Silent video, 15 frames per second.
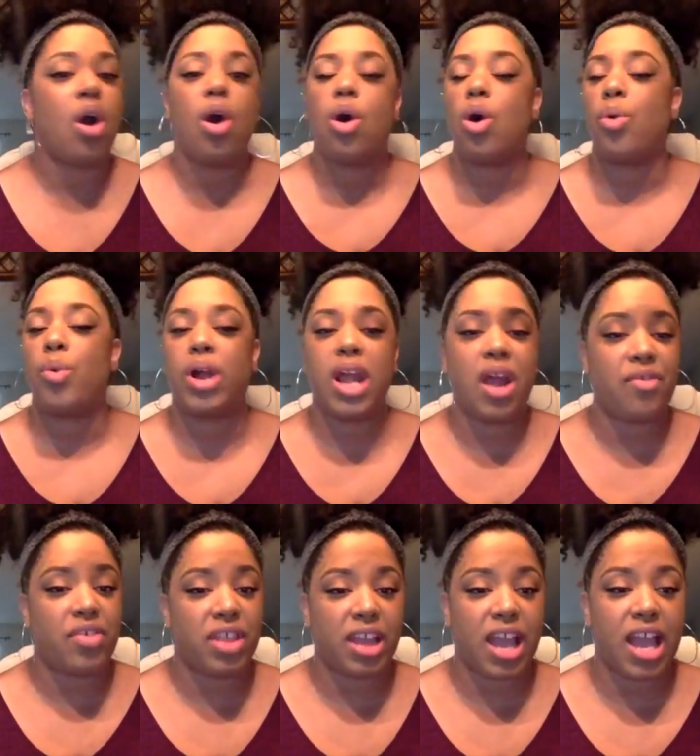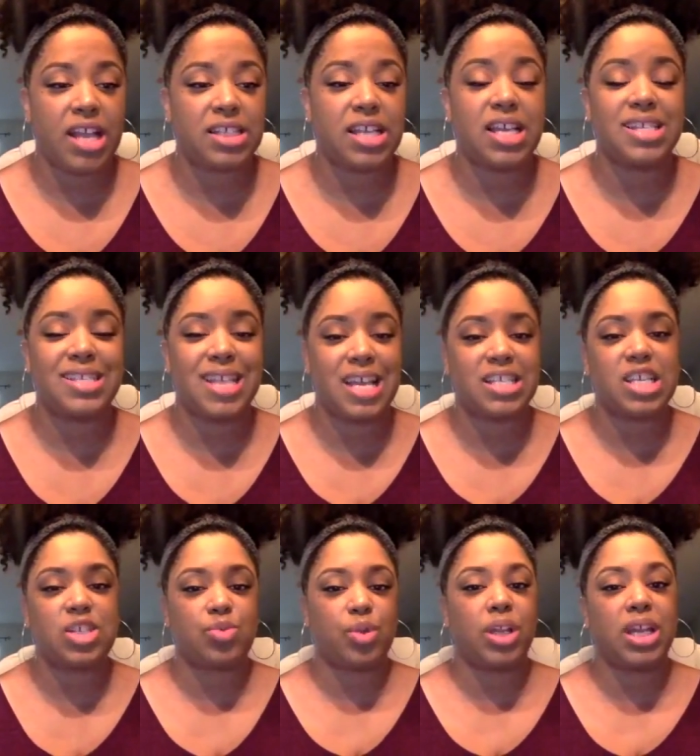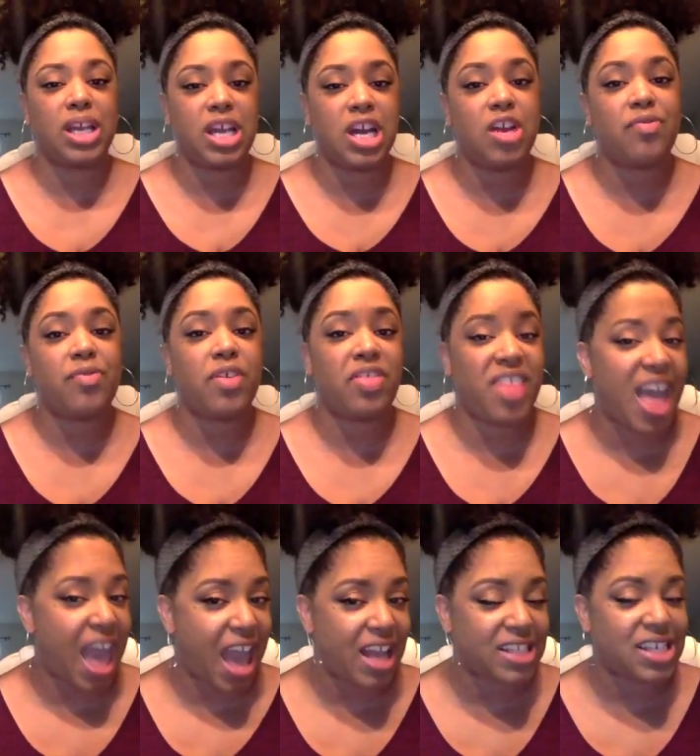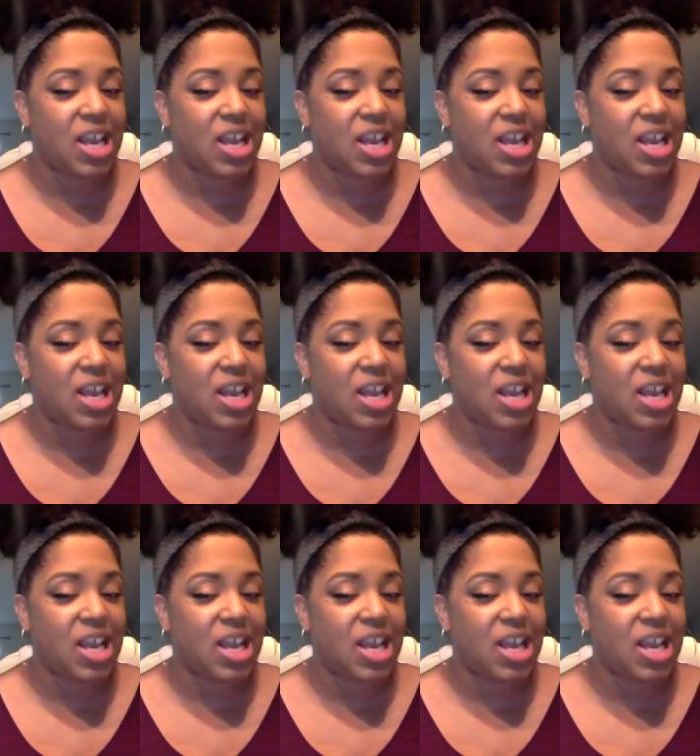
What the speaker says: or whatever the case is. This is really good for that.